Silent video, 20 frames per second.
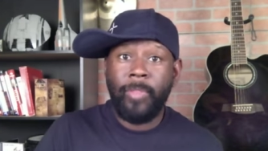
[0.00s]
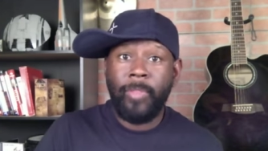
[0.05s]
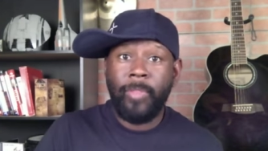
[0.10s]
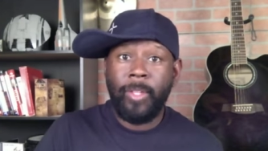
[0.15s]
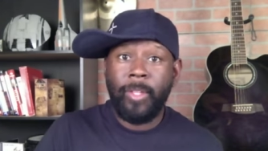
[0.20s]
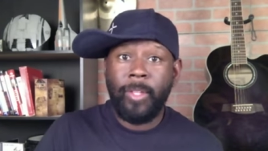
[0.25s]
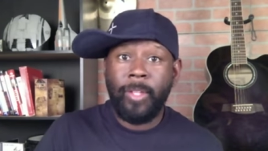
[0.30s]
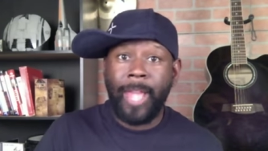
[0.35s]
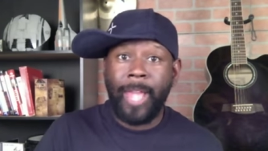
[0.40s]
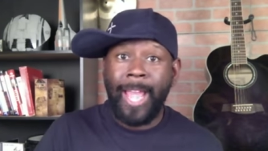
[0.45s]

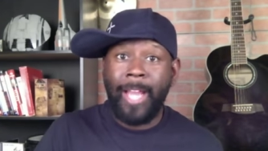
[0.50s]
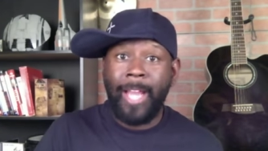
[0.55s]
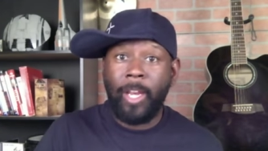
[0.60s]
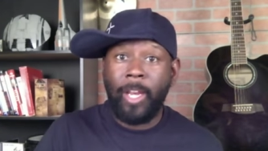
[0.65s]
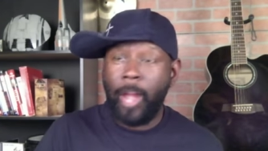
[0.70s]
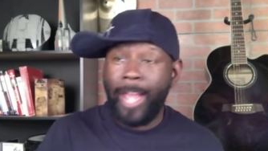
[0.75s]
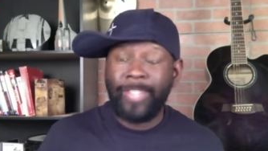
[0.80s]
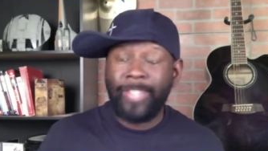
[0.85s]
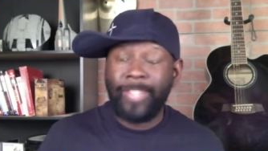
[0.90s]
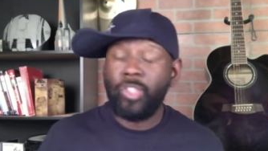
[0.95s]
And
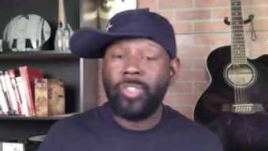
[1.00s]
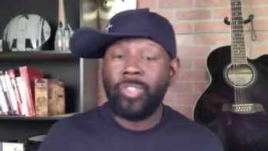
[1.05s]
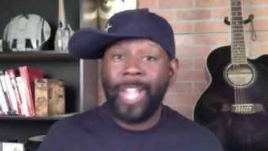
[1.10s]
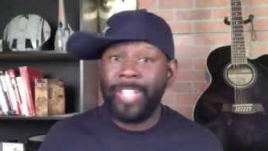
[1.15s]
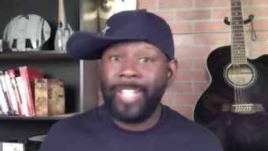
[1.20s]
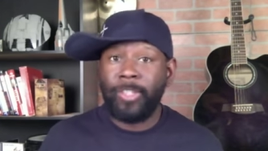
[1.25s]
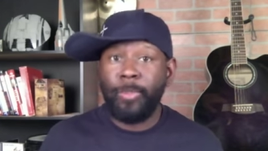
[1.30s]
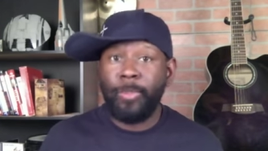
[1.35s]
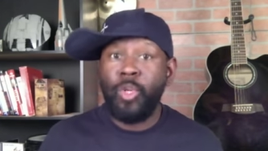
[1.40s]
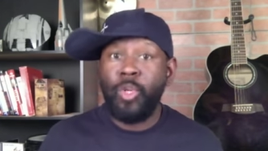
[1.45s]
exercise
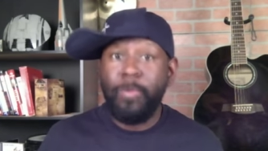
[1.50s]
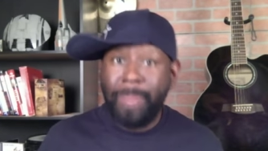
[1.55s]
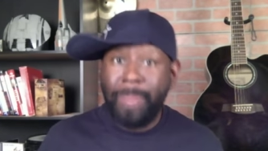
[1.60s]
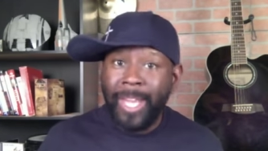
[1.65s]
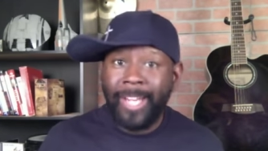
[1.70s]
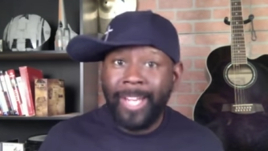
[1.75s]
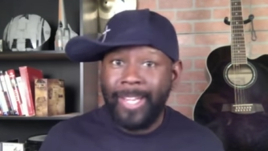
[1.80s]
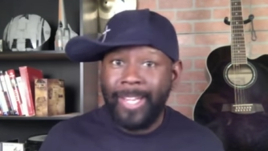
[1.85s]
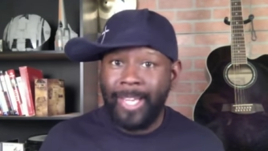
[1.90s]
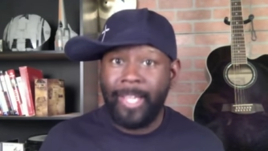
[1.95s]
some
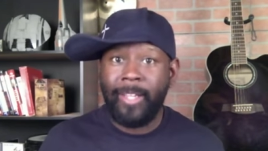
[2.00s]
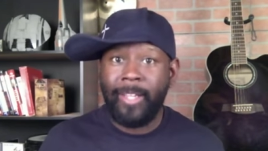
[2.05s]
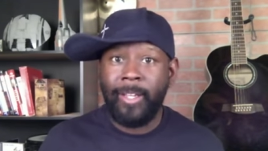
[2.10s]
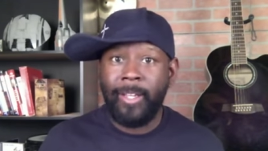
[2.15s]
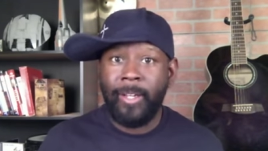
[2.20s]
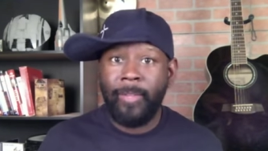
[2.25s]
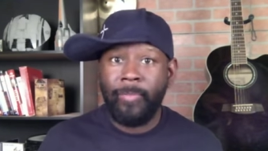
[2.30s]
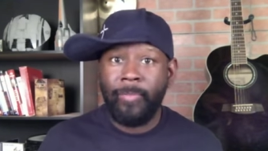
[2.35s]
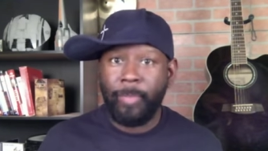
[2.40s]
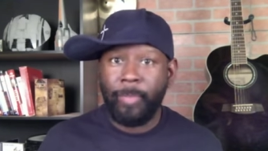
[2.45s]
humility.
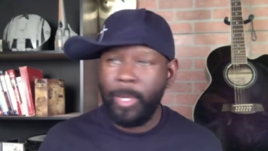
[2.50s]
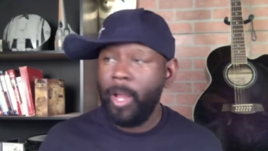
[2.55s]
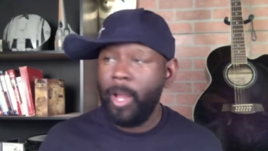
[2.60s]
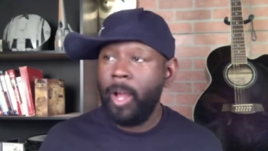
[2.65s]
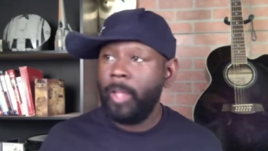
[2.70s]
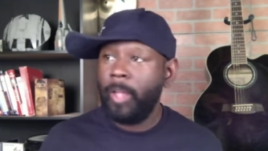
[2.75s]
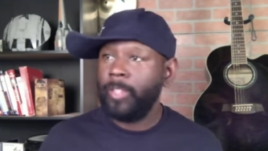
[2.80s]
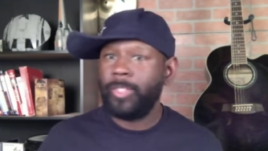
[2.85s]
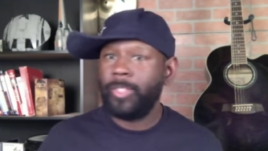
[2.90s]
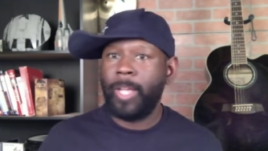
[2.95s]
But
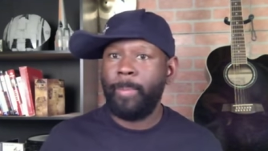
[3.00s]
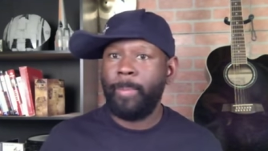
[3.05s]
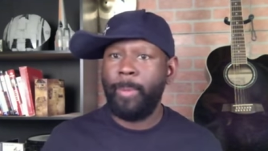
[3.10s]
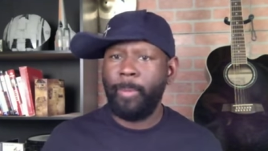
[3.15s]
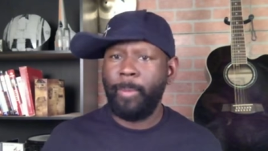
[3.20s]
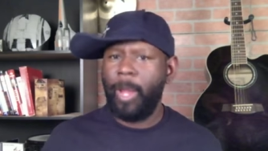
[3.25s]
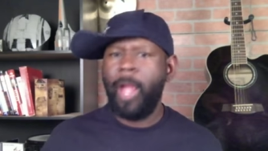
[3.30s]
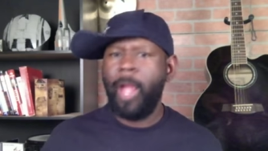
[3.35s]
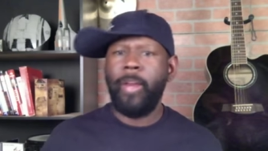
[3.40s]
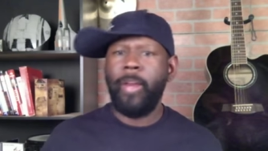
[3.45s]
no, it's like people,
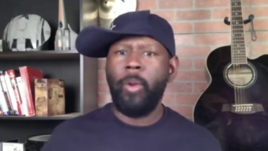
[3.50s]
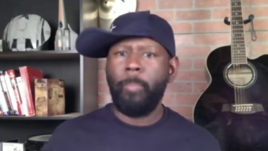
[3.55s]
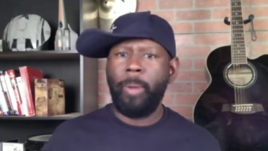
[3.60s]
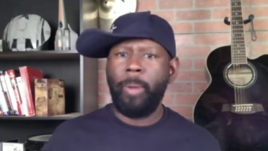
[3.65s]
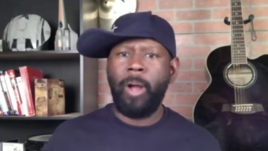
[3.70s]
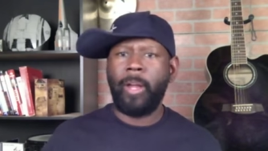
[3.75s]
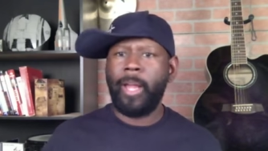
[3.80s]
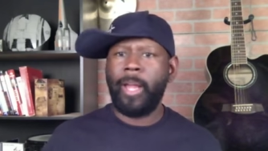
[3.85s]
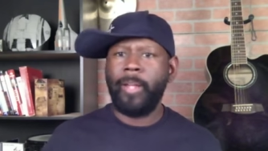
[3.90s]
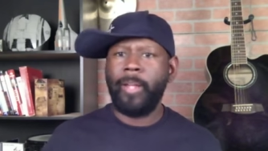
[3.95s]
I ain't no
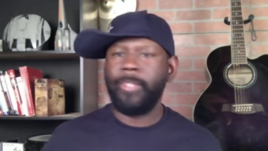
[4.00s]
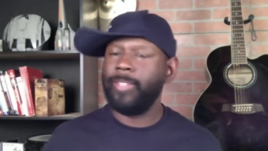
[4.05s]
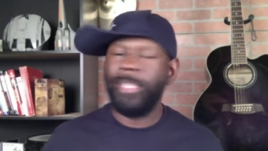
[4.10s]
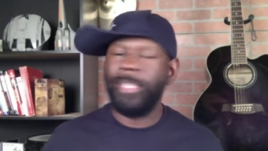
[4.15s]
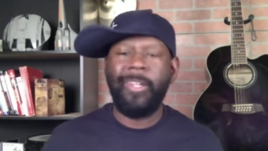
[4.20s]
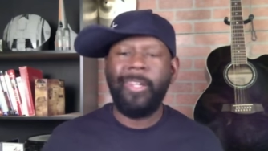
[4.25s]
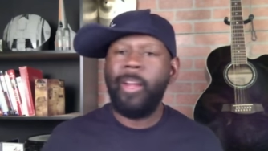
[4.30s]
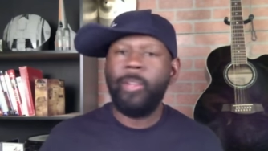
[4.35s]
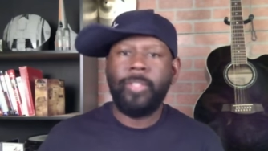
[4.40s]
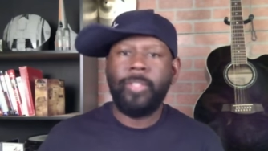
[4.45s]
punk. I ain't, it's like,
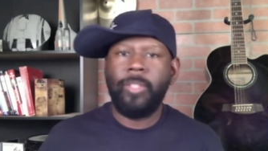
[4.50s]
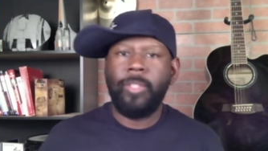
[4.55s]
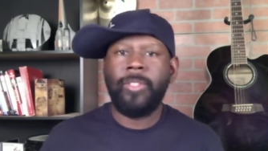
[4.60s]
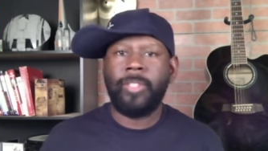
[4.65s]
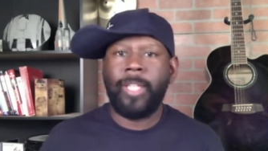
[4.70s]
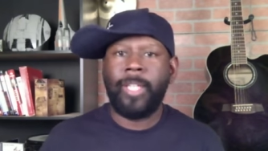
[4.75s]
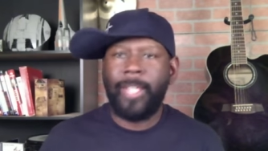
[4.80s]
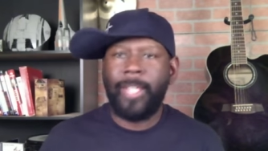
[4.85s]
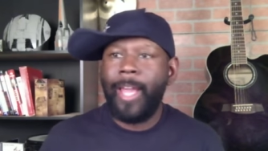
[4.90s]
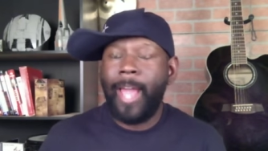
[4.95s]
no, dude, it's
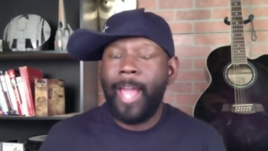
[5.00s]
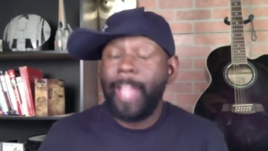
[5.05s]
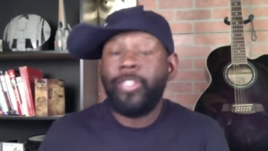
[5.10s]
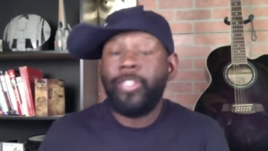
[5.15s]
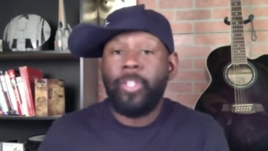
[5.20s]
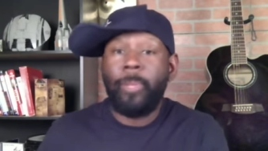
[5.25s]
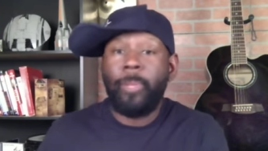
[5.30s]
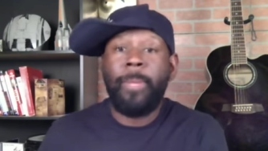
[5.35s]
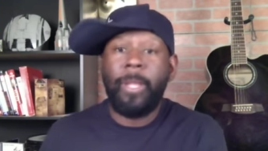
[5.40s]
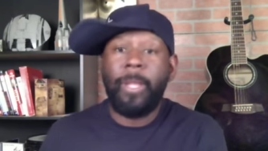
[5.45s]
like, yeah, actually,
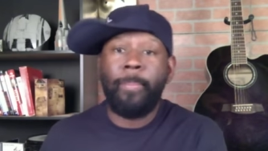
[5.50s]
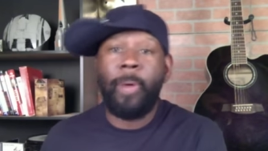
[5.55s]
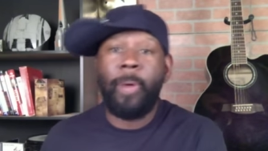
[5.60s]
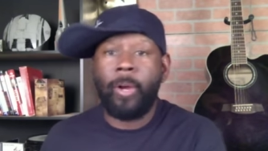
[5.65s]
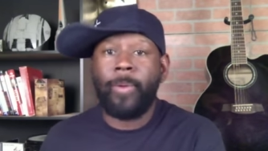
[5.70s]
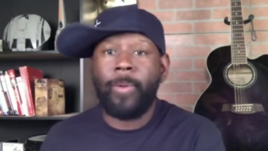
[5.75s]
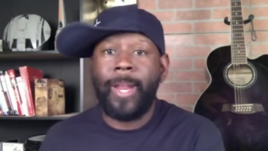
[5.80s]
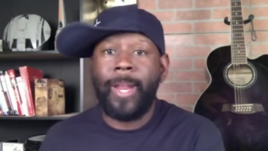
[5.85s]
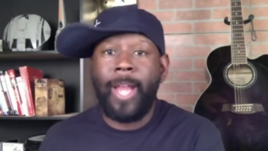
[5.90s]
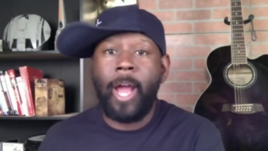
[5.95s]
you're being a punk
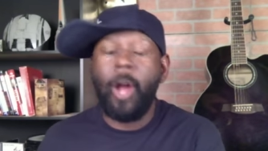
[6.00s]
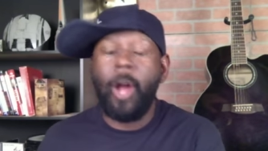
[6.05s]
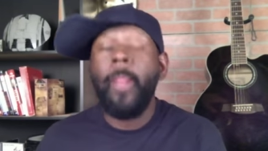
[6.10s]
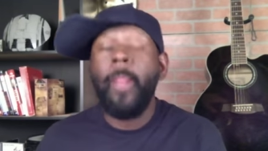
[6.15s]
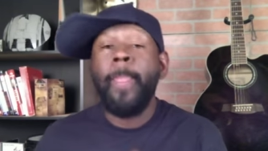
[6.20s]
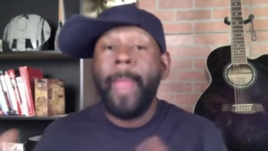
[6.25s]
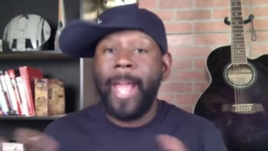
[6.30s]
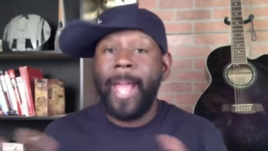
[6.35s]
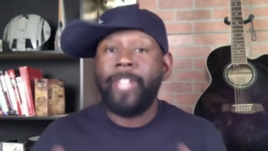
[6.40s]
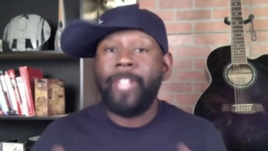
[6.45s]
right now.
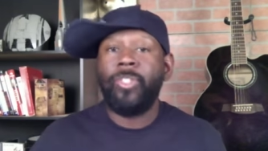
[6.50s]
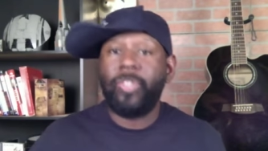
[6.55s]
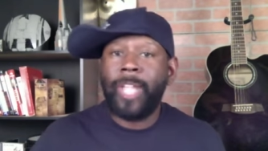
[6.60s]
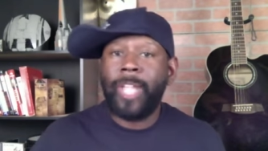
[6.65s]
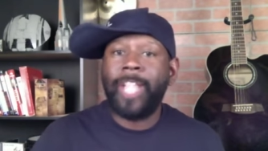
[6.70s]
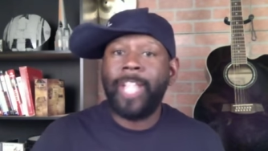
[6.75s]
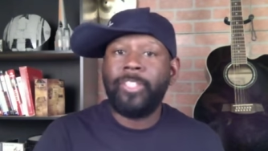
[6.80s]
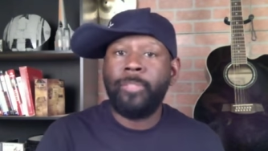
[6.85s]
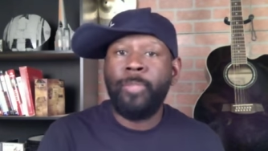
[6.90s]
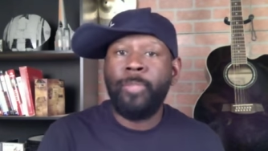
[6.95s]

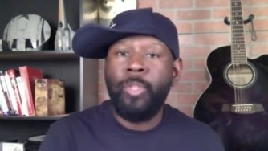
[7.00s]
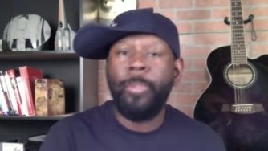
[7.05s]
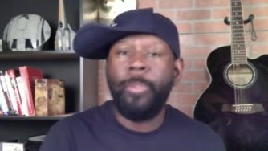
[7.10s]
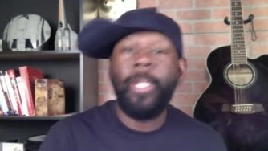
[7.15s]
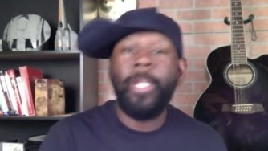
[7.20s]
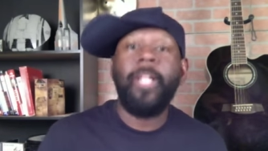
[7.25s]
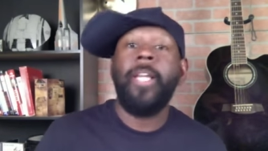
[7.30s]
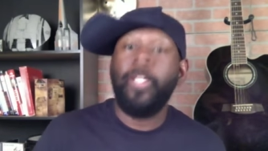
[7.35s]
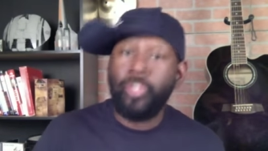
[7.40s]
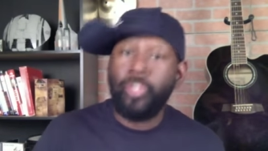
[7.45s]
Exercise some
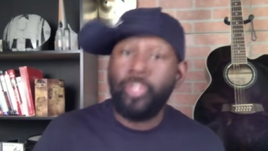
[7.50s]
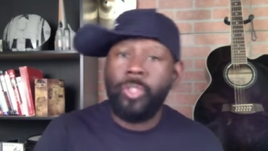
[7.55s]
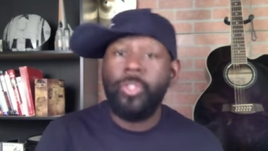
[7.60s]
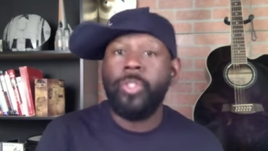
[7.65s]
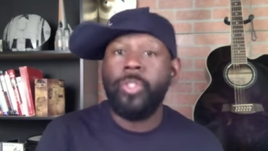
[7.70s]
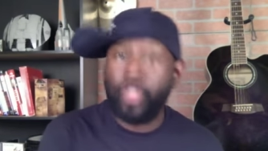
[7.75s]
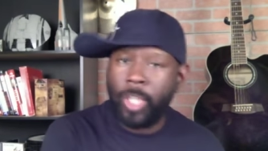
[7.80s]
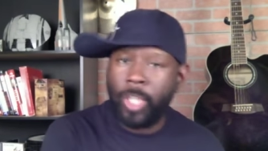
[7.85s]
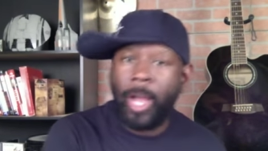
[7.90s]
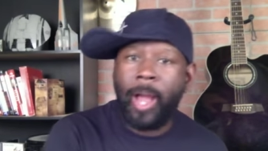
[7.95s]
humility and do your
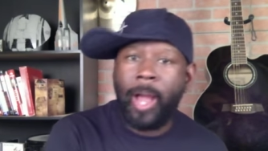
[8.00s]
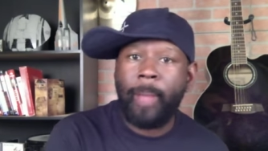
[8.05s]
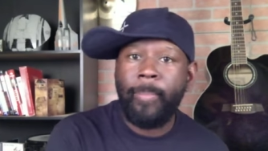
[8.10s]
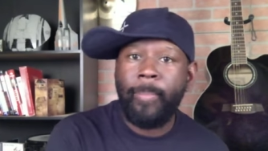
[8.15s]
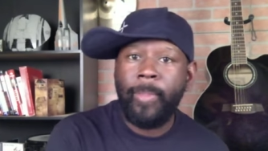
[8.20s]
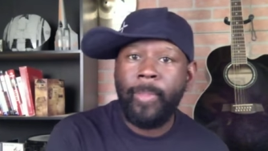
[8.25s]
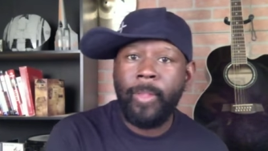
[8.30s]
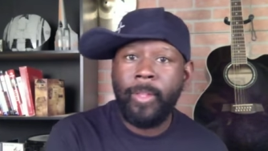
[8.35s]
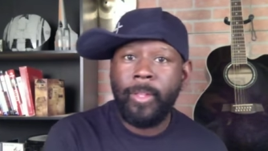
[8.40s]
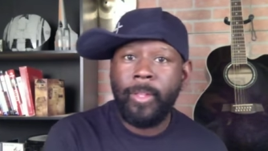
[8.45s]
job.
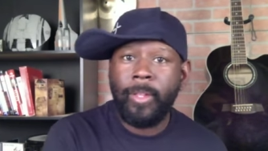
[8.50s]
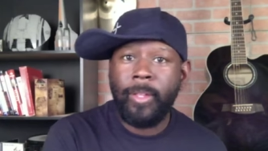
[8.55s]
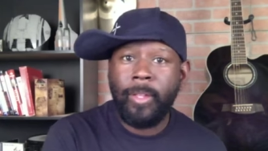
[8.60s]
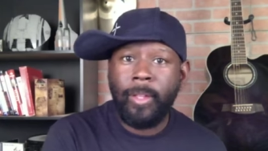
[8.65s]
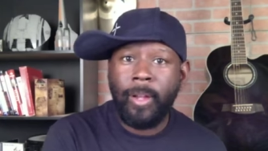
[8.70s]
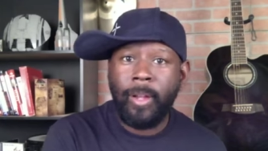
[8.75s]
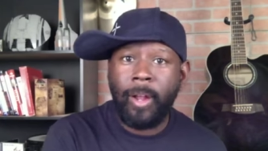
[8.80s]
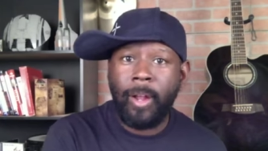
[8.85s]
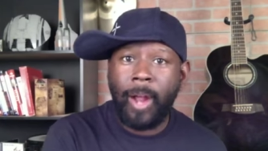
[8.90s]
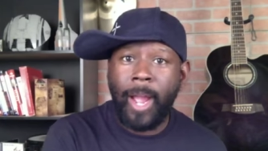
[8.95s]

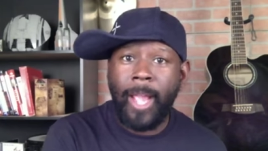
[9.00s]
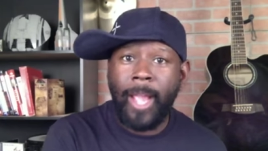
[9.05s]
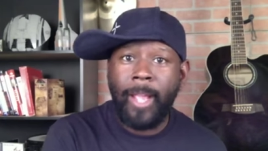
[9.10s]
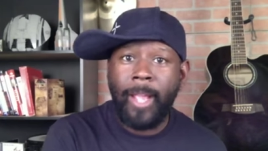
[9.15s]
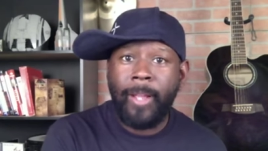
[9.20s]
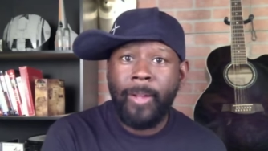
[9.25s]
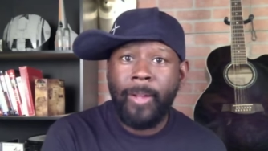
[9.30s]
Mm-hmm. All right? Yeah.